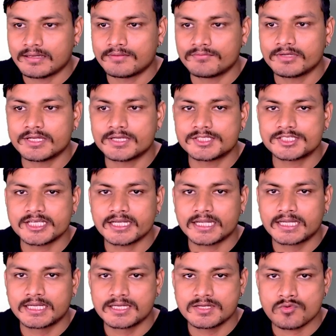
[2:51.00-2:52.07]
and we're going to
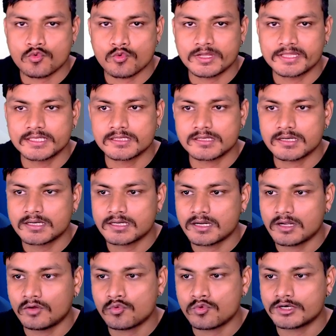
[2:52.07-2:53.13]
check whether
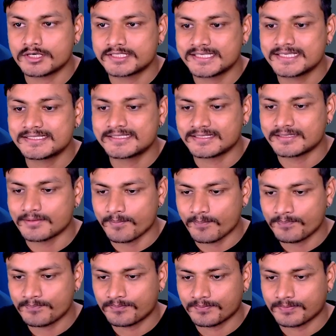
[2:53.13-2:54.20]
our
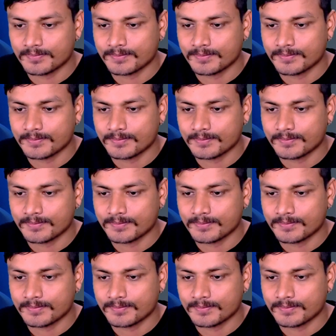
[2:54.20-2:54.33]
system